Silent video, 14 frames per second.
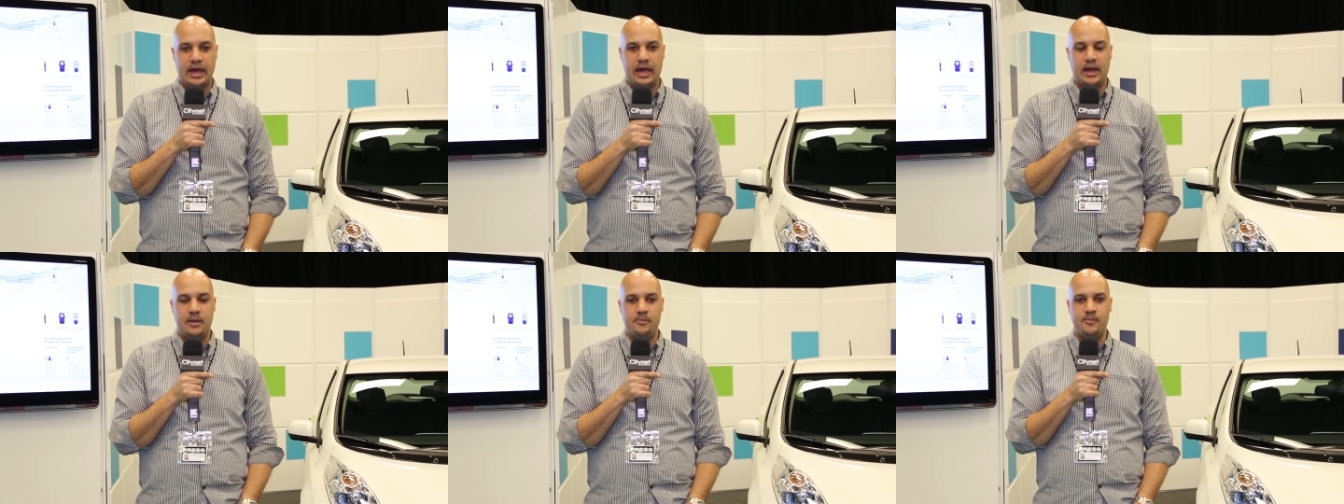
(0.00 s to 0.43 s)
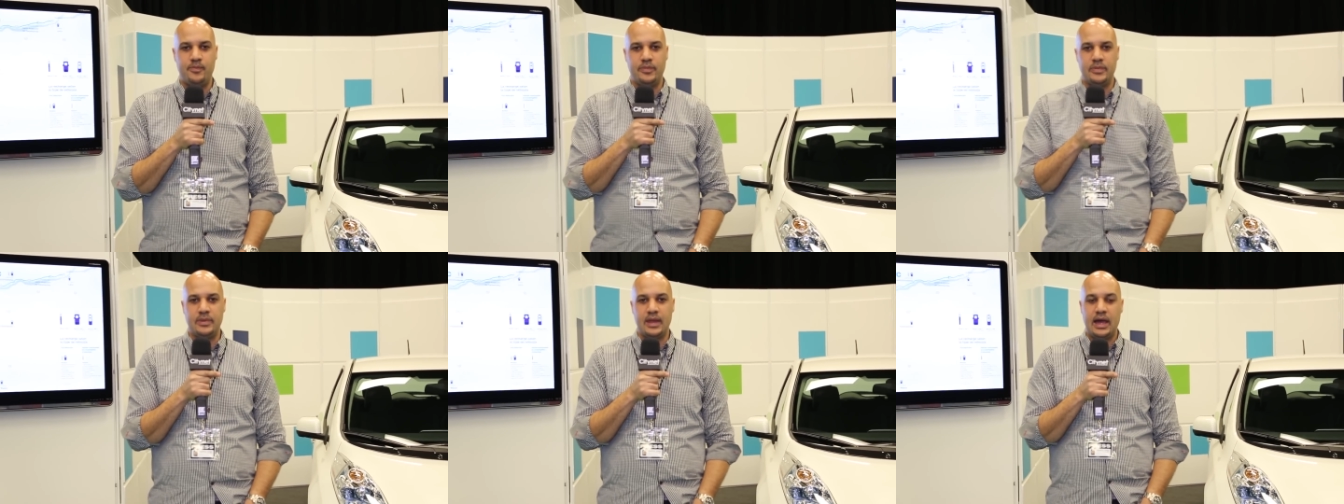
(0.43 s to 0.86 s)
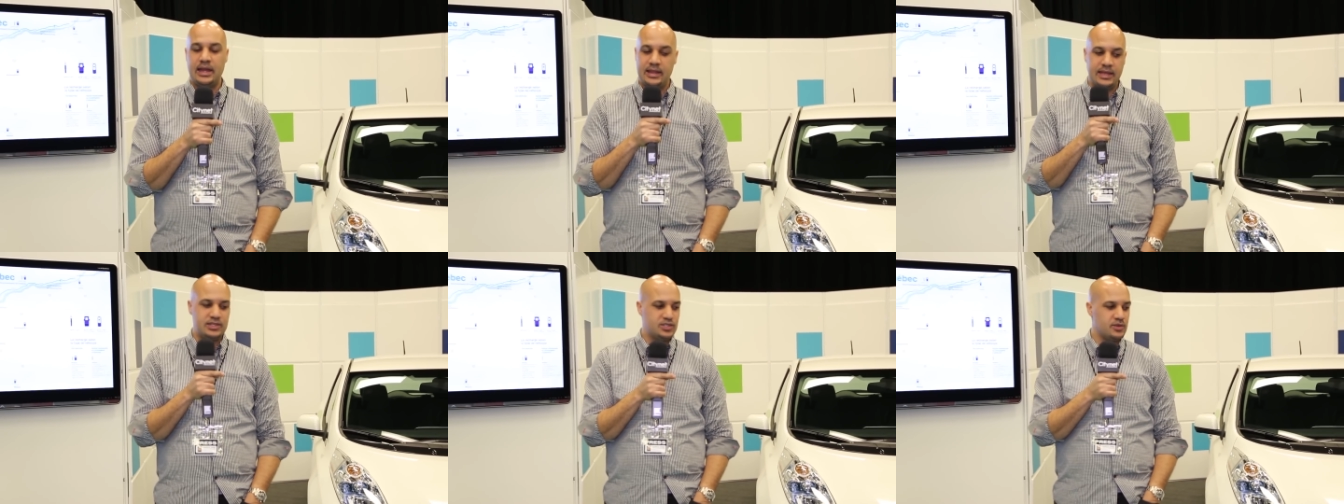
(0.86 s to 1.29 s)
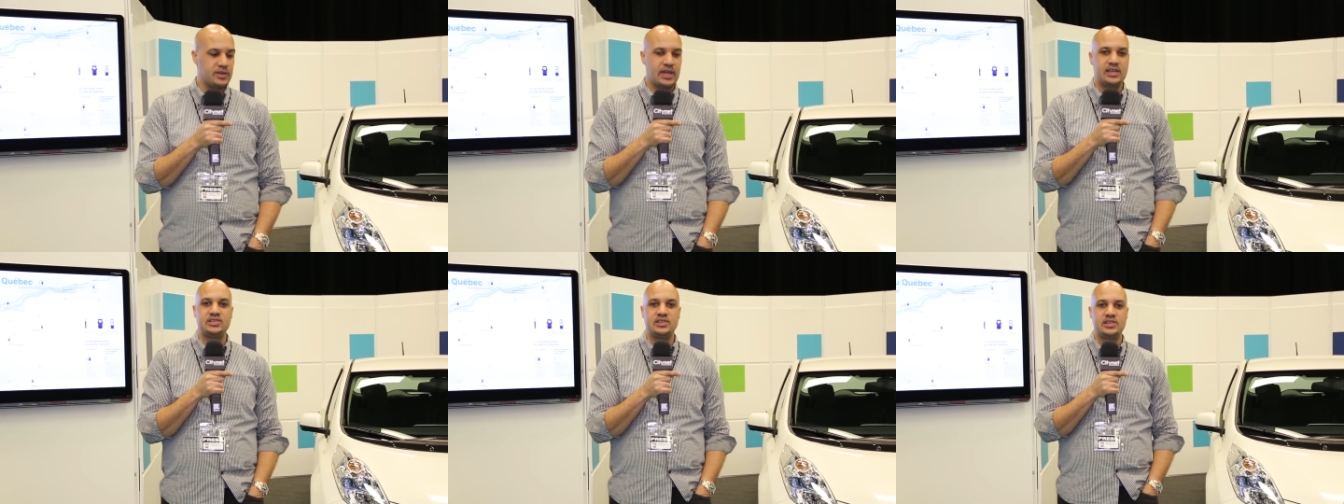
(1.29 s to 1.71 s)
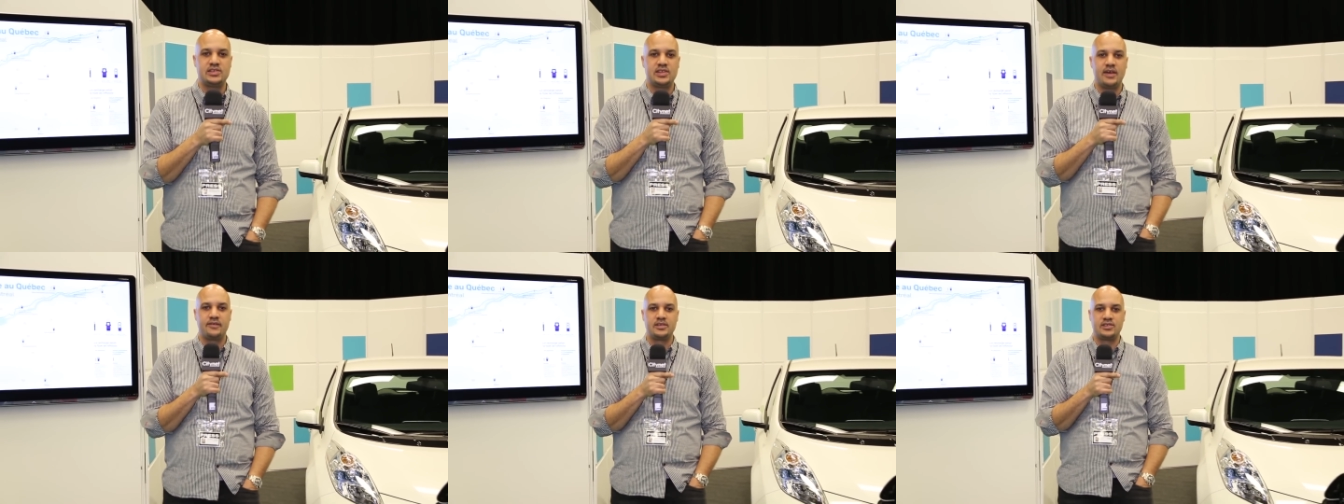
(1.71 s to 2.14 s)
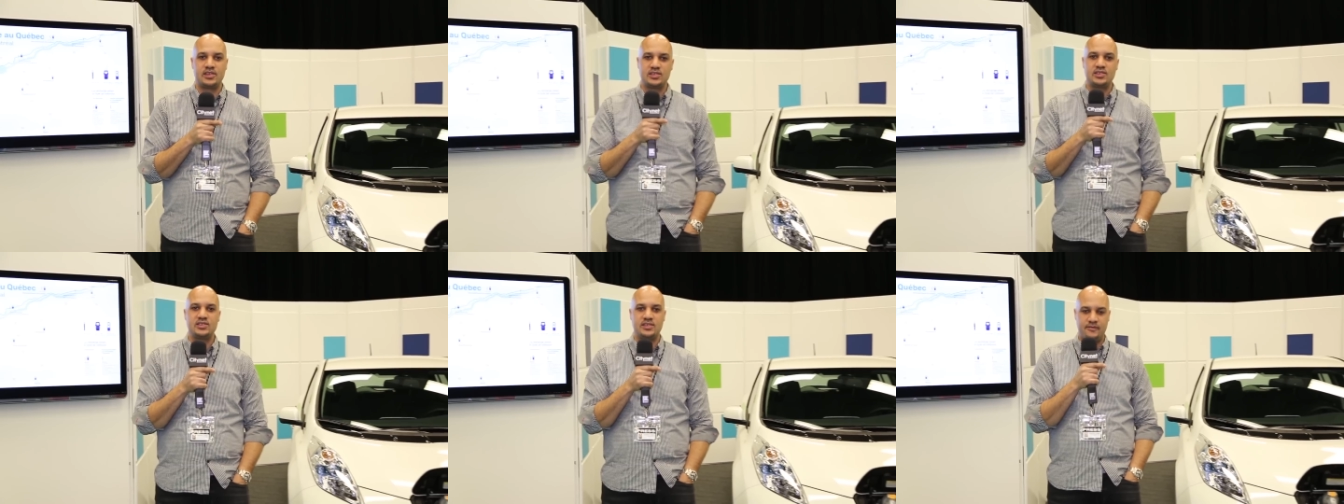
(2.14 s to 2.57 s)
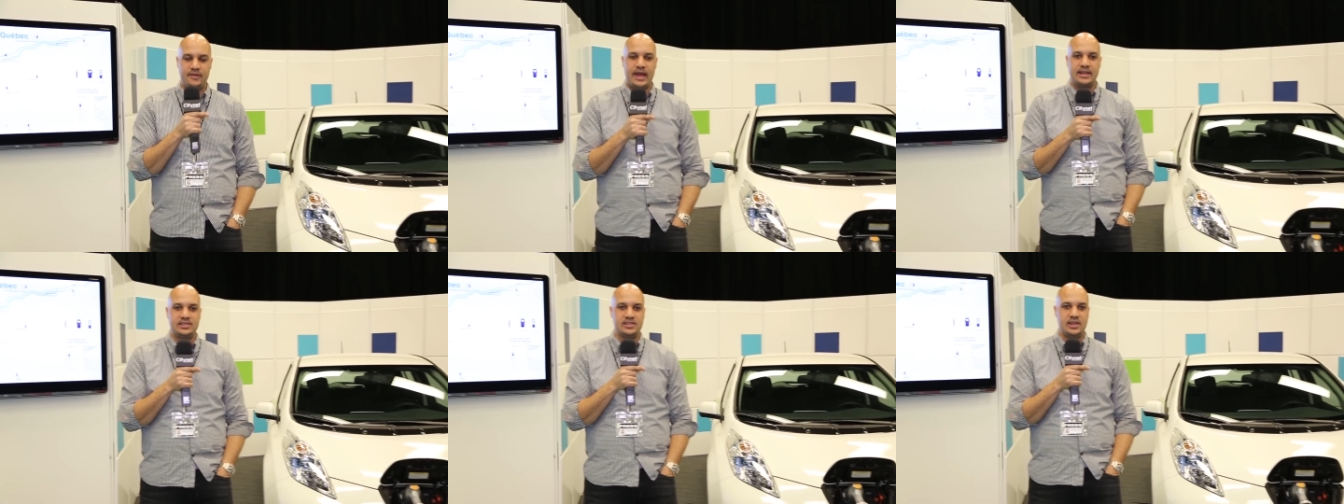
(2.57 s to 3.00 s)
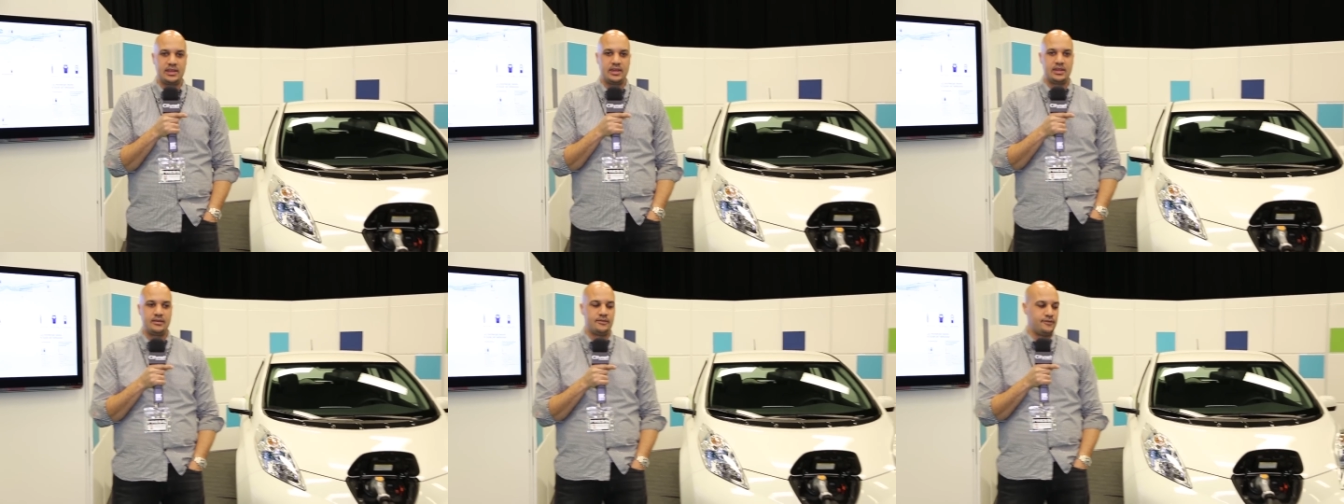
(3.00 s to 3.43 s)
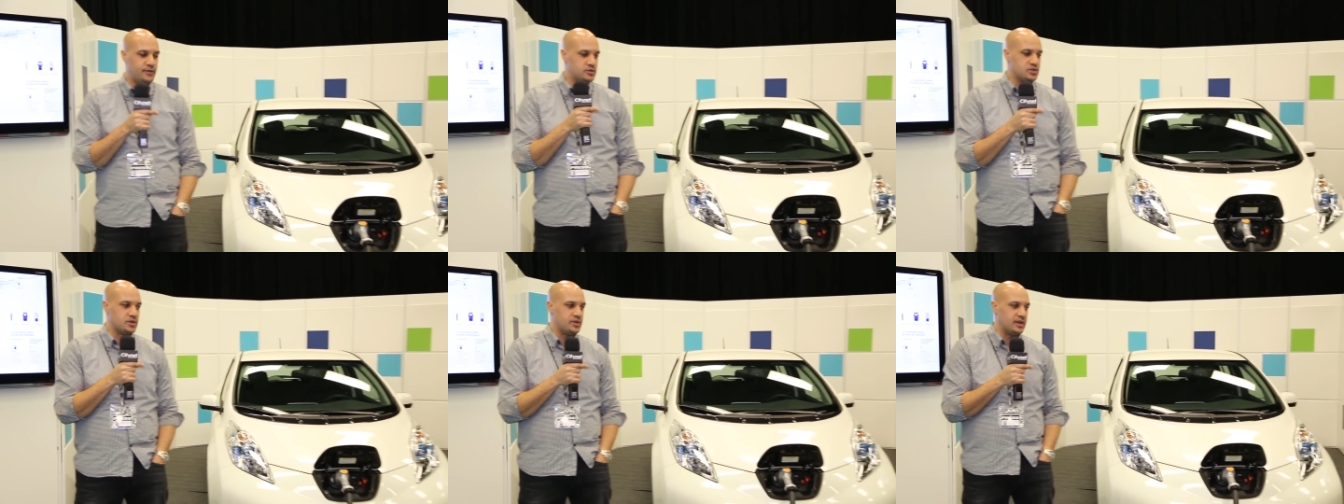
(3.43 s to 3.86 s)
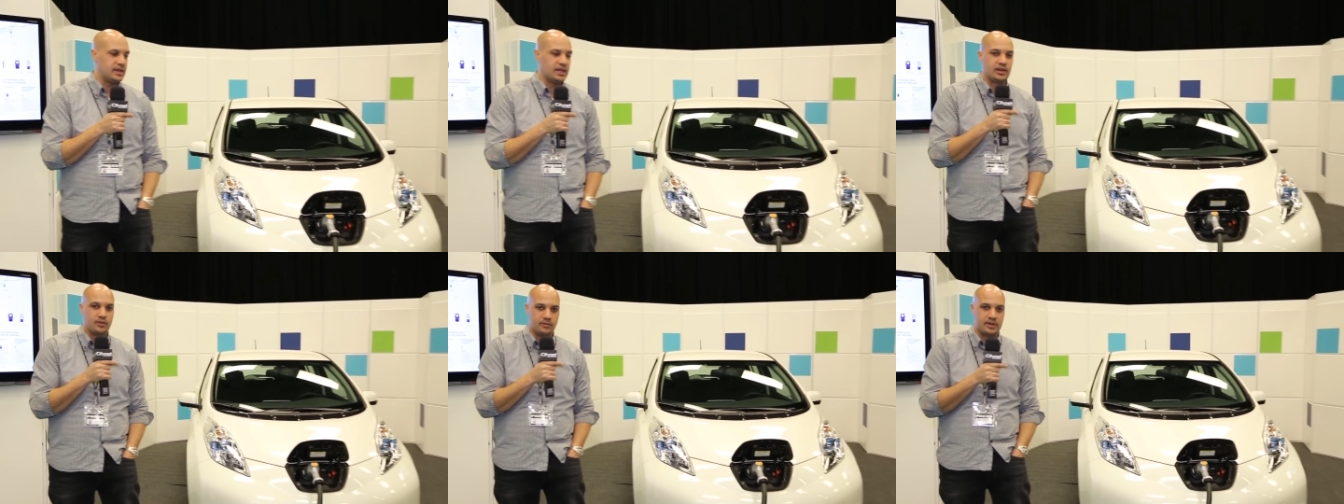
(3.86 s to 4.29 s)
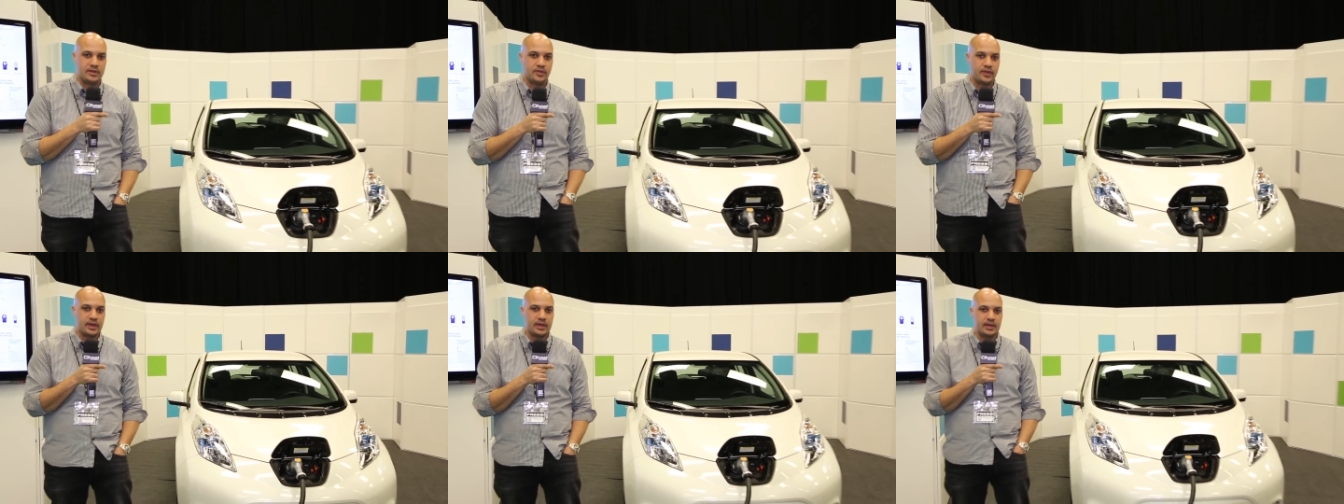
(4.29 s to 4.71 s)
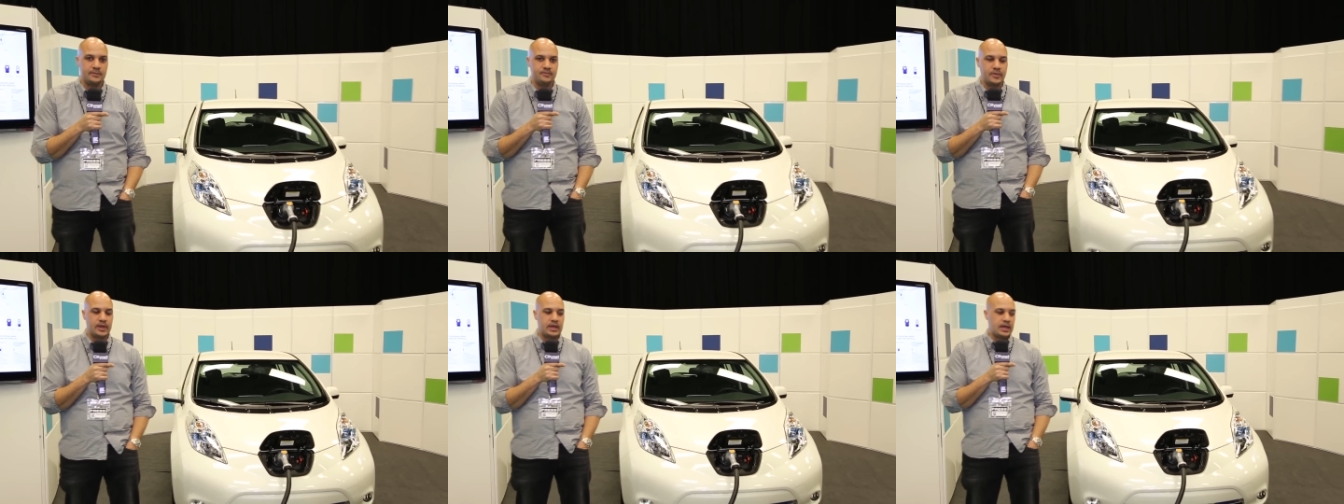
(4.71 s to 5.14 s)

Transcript: Um, I like showcasing this stuff because this is advanced thinking, future thinking, green thinking.